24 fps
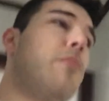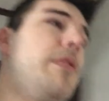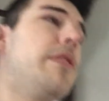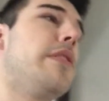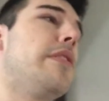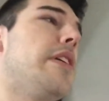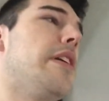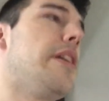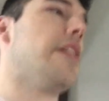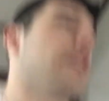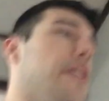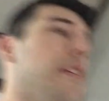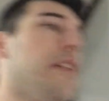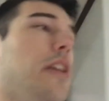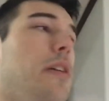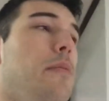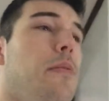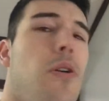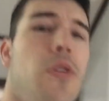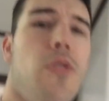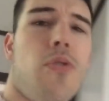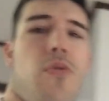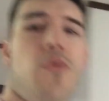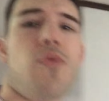but then I came
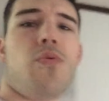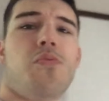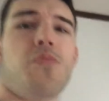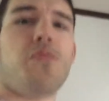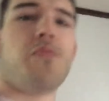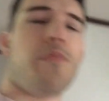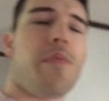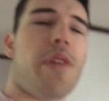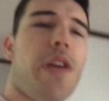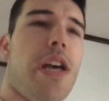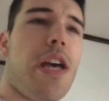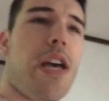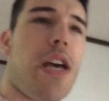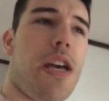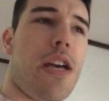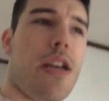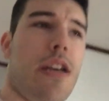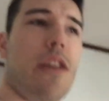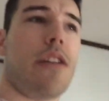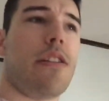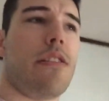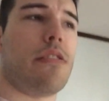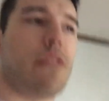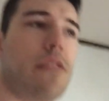home
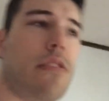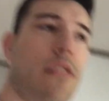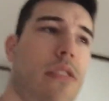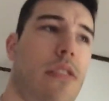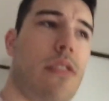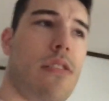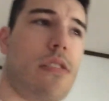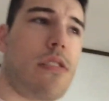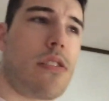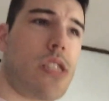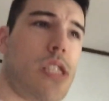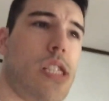and